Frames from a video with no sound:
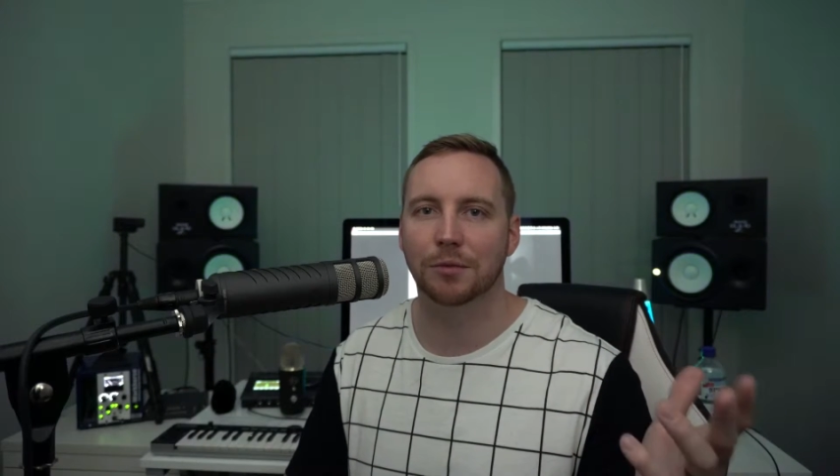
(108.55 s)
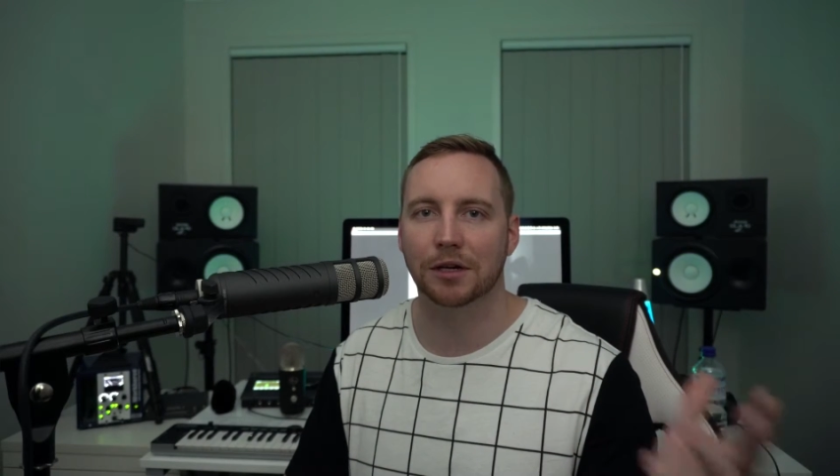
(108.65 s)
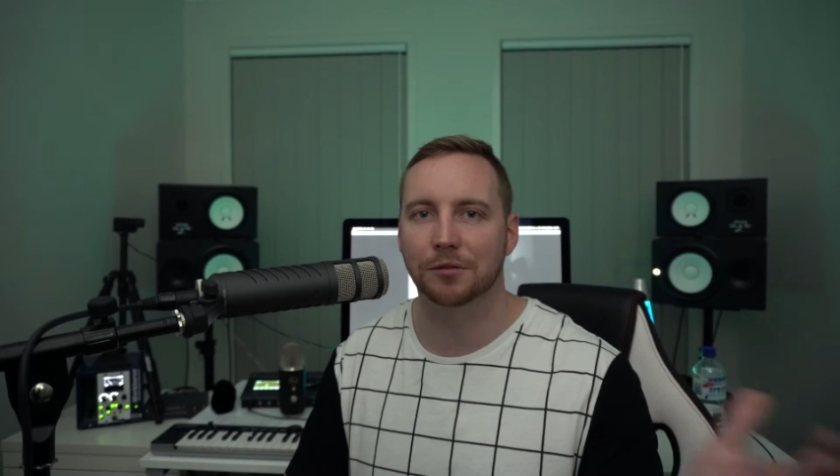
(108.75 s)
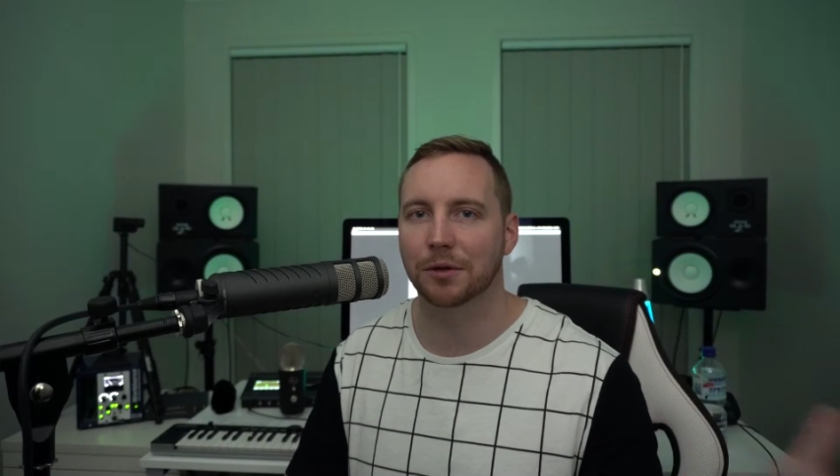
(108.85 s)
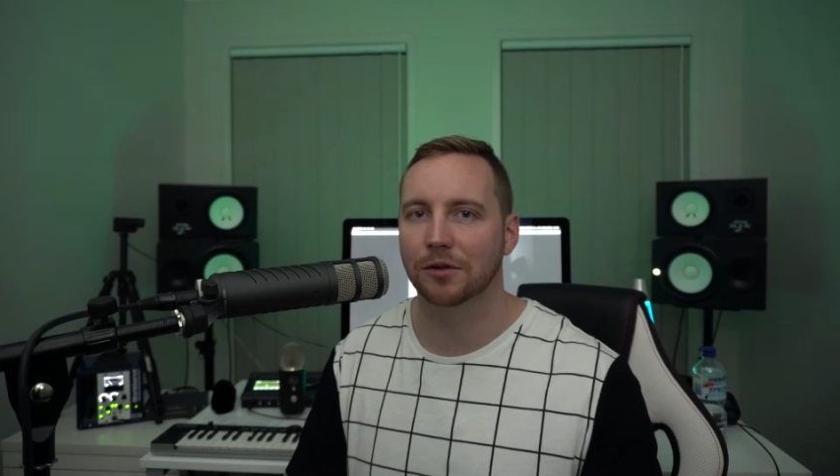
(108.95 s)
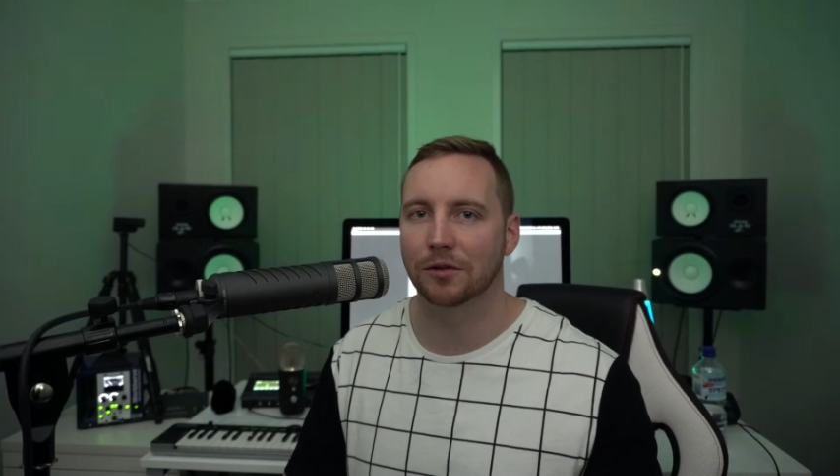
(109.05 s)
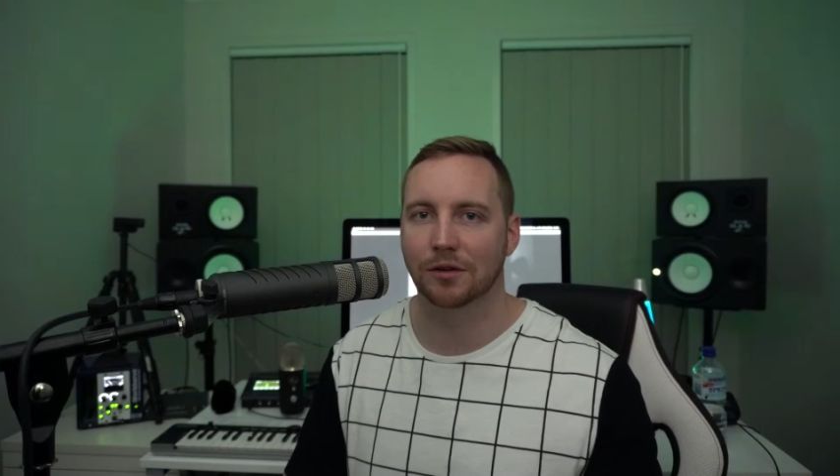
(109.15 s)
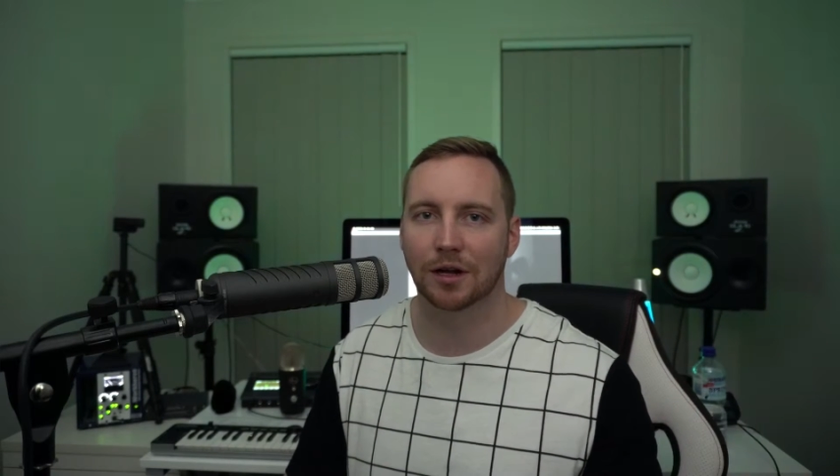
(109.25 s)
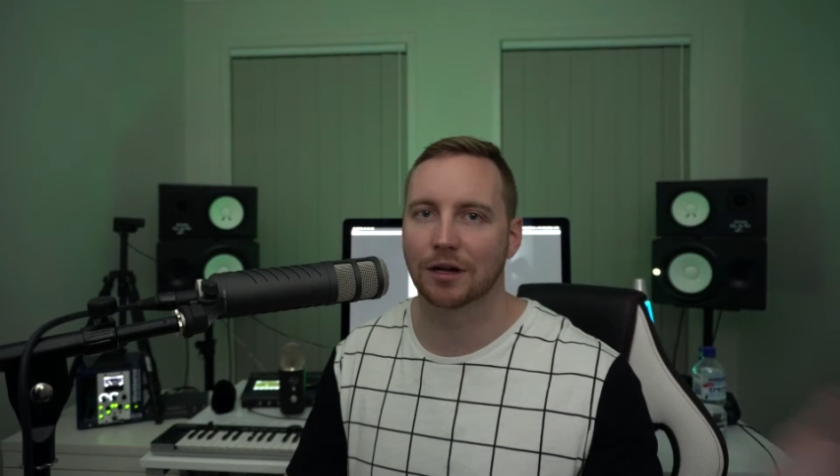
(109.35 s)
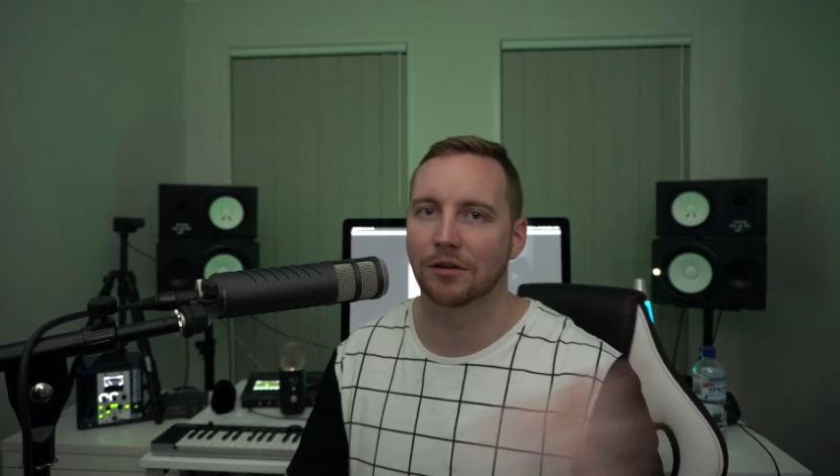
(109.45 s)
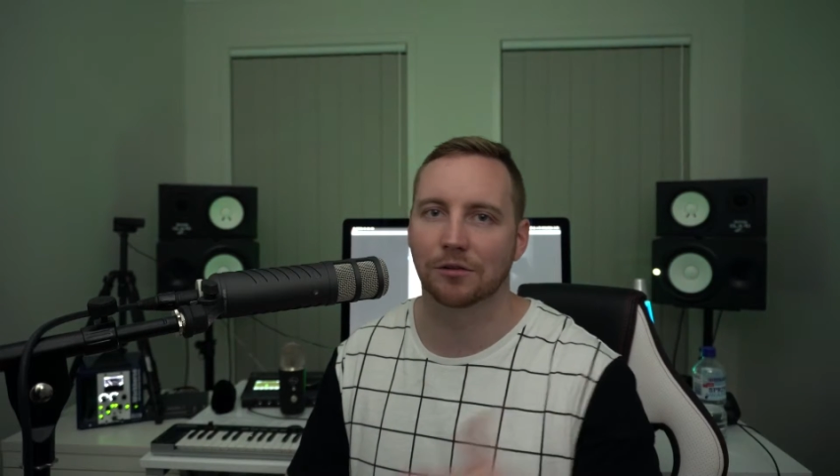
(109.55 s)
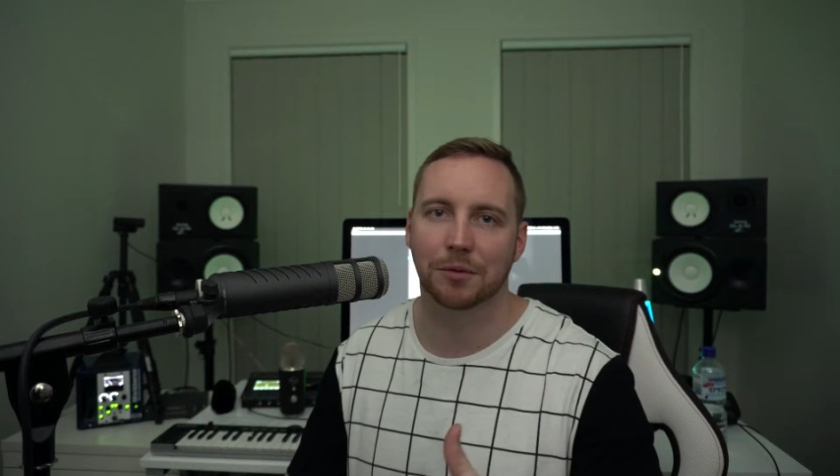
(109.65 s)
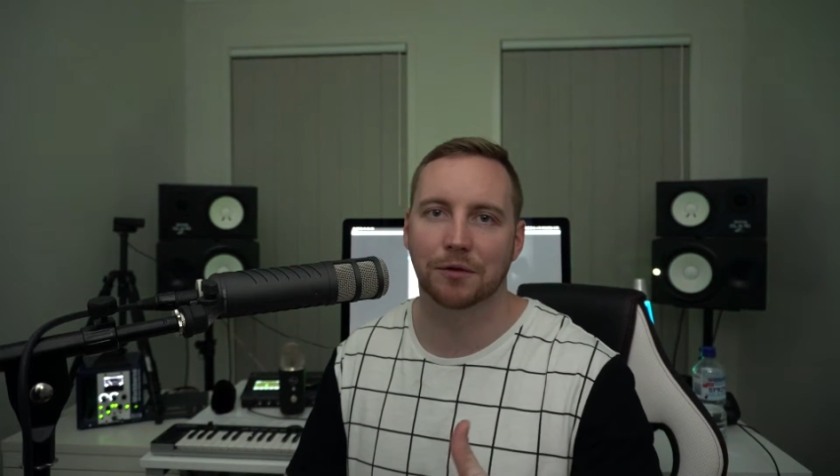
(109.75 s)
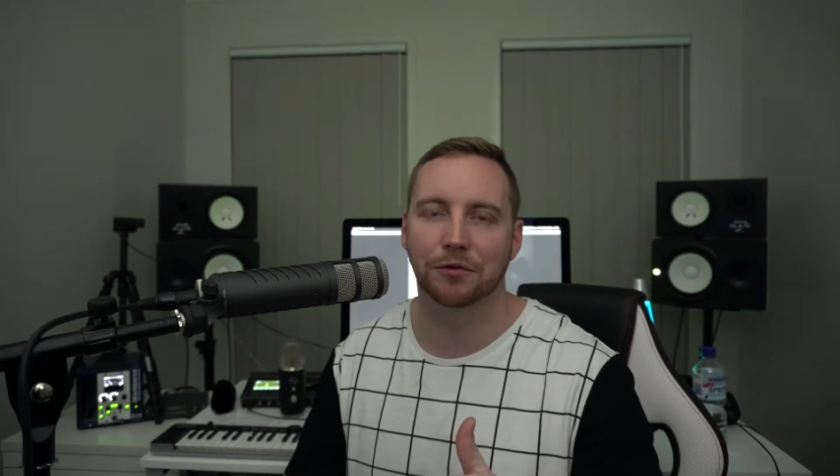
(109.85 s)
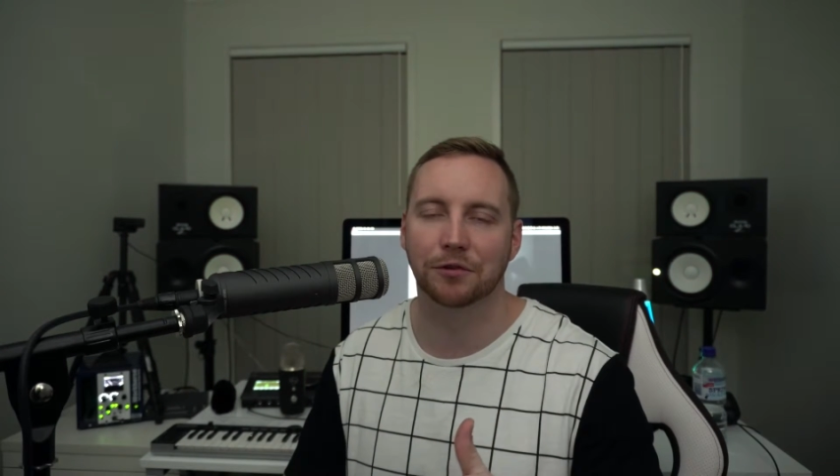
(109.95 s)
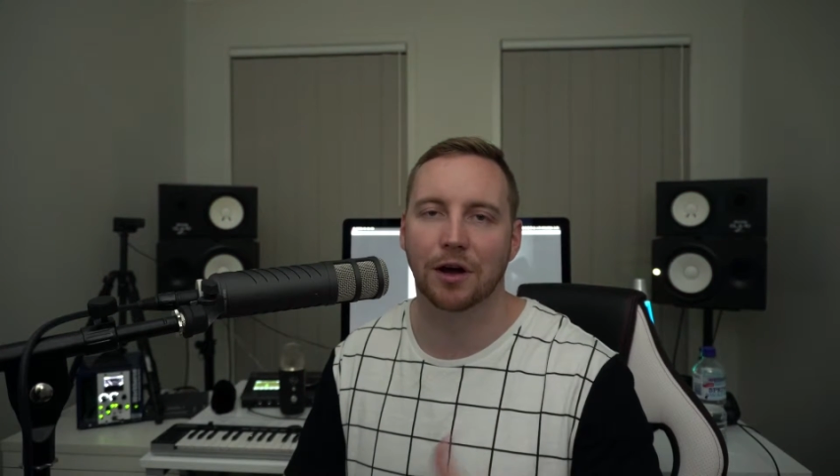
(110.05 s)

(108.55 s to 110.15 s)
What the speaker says: mix because it kind of just muffles